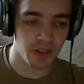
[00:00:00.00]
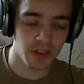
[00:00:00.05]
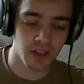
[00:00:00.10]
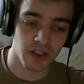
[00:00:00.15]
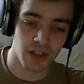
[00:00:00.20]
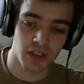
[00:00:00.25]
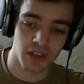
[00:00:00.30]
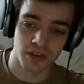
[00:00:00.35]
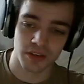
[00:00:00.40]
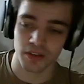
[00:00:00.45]

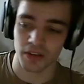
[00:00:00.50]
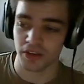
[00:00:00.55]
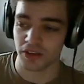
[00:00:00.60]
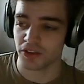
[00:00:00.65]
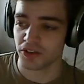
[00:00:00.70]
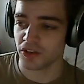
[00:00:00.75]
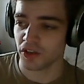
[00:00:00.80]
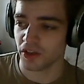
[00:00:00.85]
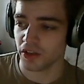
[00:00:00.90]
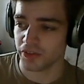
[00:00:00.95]
So the
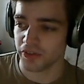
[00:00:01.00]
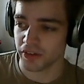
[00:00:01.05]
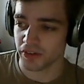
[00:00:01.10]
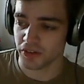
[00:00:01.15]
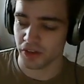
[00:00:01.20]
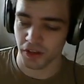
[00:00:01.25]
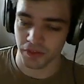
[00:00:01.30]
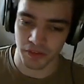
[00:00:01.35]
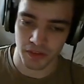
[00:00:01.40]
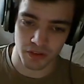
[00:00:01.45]
shaft
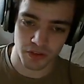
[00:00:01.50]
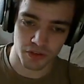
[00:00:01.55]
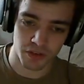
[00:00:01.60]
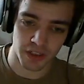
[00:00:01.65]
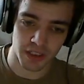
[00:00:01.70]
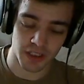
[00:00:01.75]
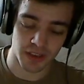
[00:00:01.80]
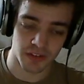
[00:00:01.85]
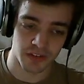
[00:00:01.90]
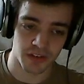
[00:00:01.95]
is
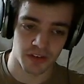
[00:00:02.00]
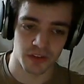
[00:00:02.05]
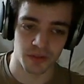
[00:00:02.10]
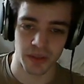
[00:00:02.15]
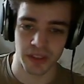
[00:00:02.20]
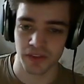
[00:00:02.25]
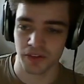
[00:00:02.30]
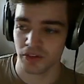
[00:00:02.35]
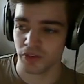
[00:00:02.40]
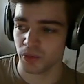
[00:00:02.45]
great at
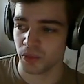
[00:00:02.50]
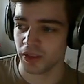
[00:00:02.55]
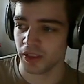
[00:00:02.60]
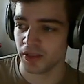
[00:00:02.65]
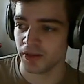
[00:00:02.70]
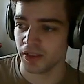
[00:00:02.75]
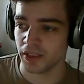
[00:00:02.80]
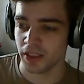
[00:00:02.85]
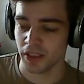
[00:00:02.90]
situations where